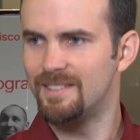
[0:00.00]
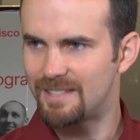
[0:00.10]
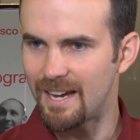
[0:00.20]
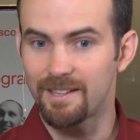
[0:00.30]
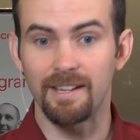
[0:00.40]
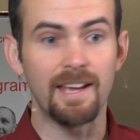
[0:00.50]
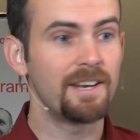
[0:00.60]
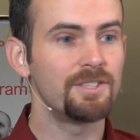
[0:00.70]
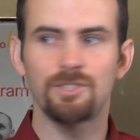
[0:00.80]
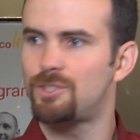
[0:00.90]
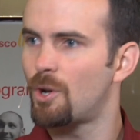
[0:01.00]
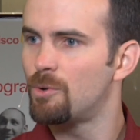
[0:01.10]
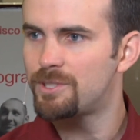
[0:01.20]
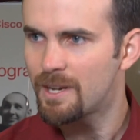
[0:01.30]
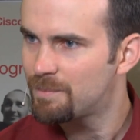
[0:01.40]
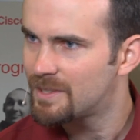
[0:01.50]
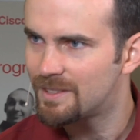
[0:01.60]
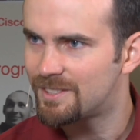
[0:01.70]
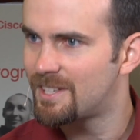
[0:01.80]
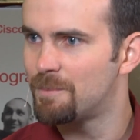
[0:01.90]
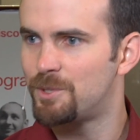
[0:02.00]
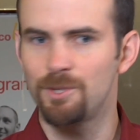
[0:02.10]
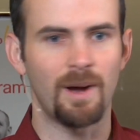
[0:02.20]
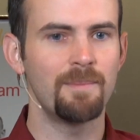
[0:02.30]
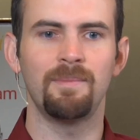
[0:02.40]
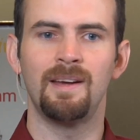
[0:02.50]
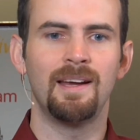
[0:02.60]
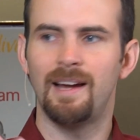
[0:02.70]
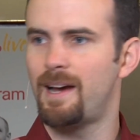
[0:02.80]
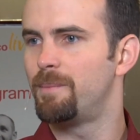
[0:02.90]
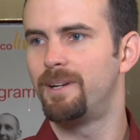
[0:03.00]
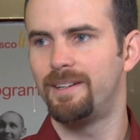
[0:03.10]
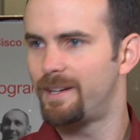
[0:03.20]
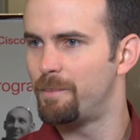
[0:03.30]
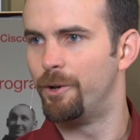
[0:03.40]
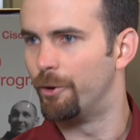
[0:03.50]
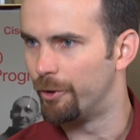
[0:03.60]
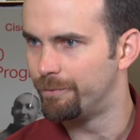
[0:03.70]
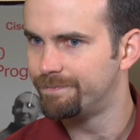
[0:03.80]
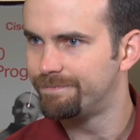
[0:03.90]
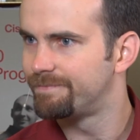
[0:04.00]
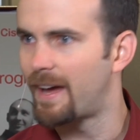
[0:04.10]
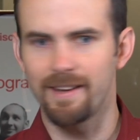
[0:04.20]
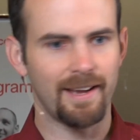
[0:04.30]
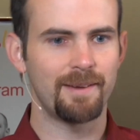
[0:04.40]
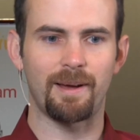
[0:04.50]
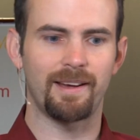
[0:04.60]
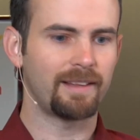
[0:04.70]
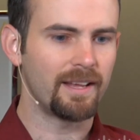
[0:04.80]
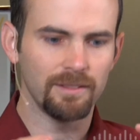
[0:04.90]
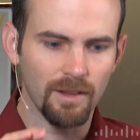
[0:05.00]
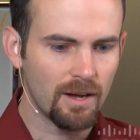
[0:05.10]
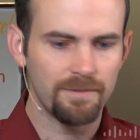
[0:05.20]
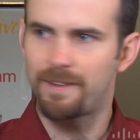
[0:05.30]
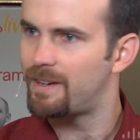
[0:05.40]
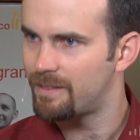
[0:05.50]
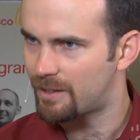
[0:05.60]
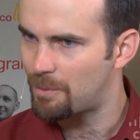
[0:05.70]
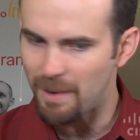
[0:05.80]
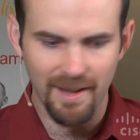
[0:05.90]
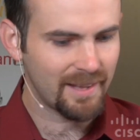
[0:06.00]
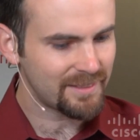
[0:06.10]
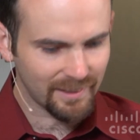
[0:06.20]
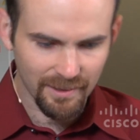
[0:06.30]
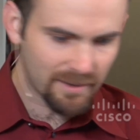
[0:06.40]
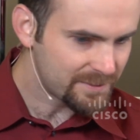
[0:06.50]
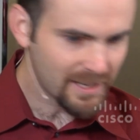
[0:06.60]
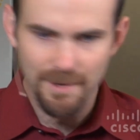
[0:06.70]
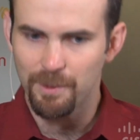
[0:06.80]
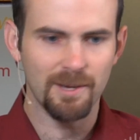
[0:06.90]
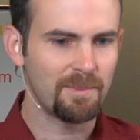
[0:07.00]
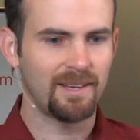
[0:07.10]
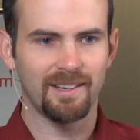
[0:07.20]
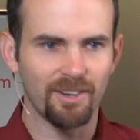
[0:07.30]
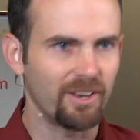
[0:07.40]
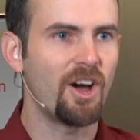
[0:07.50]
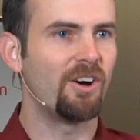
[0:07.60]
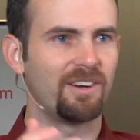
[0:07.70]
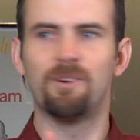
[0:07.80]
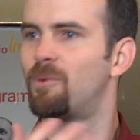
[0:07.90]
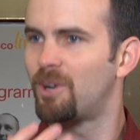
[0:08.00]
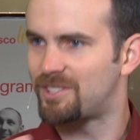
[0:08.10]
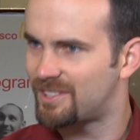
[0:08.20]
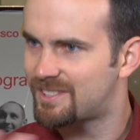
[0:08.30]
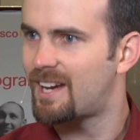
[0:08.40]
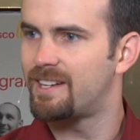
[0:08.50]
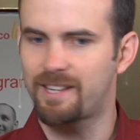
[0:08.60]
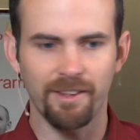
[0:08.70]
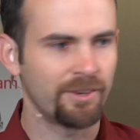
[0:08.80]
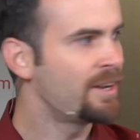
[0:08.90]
Exactly, and it's so tempting to skip too. I'm a nerd. I love getting the commands. I love typing them in and going, oh, it works. It's tied together.